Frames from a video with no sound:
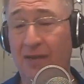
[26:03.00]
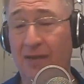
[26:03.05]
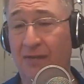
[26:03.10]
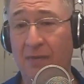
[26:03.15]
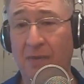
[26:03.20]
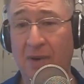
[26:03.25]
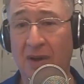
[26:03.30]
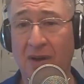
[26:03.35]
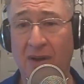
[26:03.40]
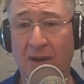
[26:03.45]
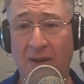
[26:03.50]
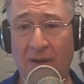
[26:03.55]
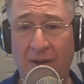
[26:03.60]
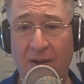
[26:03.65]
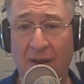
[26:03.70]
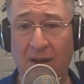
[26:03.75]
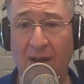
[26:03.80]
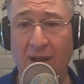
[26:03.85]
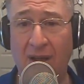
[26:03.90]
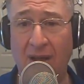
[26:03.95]
of a
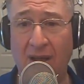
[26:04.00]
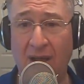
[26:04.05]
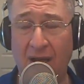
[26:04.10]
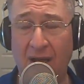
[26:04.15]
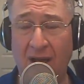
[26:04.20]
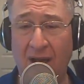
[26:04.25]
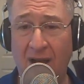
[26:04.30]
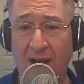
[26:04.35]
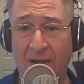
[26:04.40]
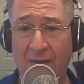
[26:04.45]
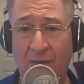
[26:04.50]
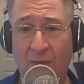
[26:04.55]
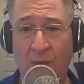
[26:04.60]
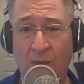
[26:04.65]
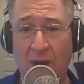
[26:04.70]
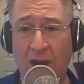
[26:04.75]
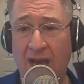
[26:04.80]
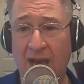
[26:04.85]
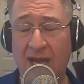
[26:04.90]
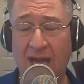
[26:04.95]
barn.
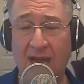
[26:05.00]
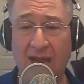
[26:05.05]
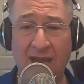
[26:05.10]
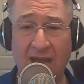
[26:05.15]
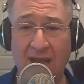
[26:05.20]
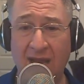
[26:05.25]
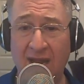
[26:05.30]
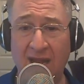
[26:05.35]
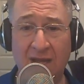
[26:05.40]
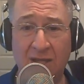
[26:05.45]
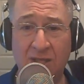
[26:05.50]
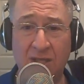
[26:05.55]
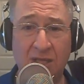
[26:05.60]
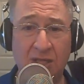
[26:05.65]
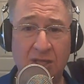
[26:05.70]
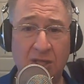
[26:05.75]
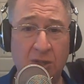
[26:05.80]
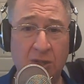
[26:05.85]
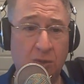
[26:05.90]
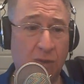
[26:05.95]
We're not getting any
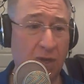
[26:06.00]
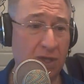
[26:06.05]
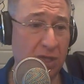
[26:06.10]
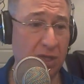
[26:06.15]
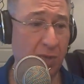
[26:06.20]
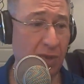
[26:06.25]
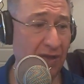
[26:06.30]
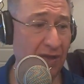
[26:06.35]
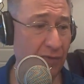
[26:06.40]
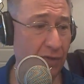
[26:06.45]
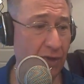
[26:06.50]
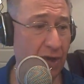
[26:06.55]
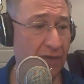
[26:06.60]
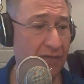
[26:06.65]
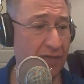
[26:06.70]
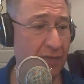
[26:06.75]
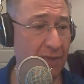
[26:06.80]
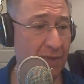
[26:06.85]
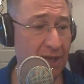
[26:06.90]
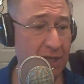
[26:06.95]
assistance whatsoever
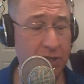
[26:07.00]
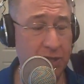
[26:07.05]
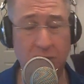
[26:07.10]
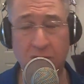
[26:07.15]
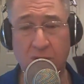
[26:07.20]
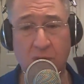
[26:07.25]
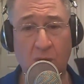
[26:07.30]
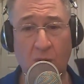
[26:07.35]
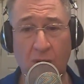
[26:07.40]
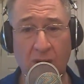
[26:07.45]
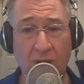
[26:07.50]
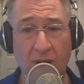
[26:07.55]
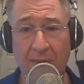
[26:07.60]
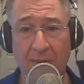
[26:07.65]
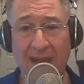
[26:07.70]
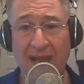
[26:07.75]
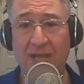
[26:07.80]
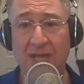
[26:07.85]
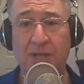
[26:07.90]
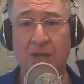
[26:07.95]
off the bench in scoring the
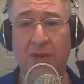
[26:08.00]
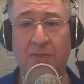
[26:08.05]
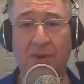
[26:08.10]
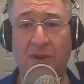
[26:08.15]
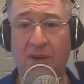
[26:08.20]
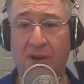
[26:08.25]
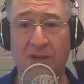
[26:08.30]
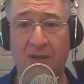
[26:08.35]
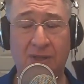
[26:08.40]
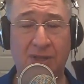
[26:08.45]
basketball.